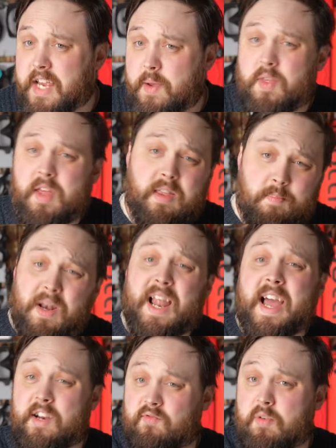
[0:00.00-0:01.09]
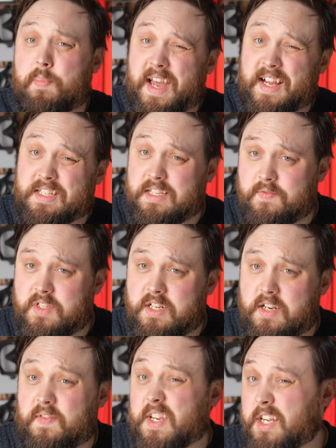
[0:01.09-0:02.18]
depth and then plan a repetitive
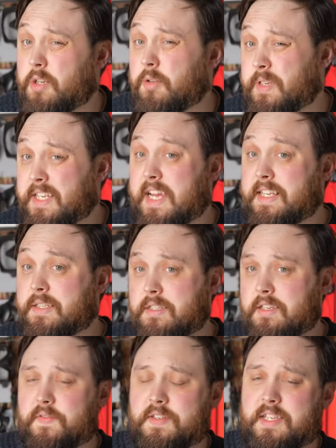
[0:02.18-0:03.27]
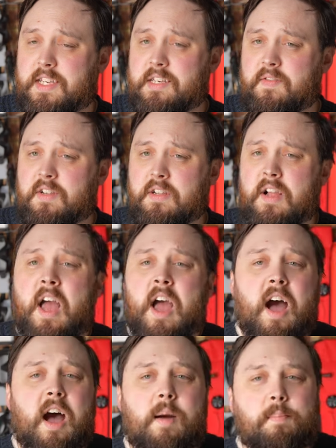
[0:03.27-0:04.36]
dive, including a surface interval.
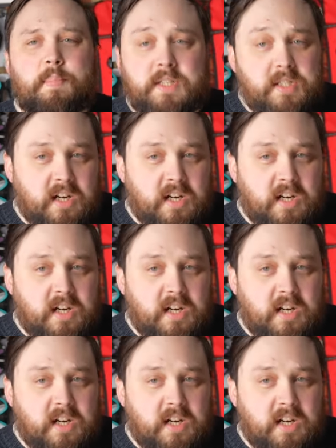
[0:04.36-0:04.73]
But